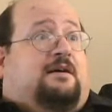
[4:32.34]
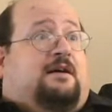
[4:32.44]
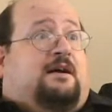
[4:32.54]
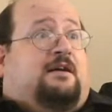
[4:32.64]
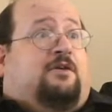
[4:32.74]

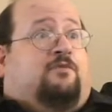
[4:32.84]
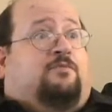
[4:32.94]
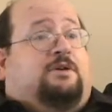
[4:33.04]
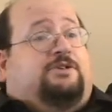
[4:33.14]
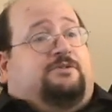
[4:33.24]
I
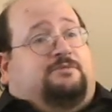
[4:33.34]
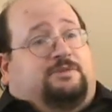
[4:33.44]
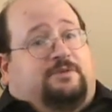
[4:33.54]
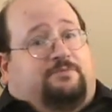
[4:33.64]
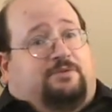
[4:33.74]

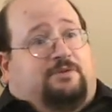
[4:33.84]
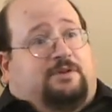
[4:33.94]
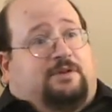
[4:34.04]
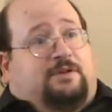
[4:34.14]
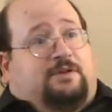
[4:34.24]
originally
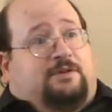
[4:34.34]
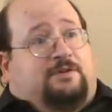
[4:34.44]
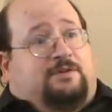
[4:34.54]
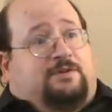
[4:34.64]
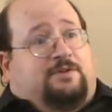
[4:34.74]
put
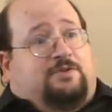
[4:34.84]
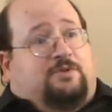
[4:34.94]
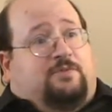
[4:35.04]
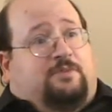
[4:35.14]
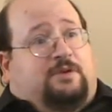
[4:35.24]
in
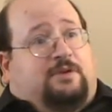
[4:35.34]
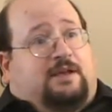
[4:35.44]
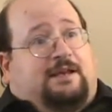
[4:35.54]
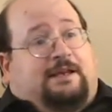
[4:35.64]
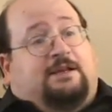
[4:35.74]
to be
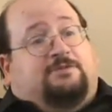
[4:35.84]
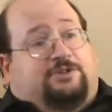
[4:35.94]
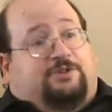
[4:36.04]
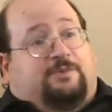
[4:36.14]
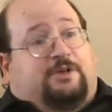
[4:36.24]
an
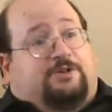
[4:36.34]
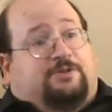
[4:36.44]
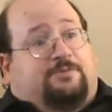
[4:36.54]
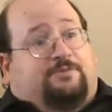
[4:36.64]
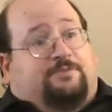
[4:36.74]
English major,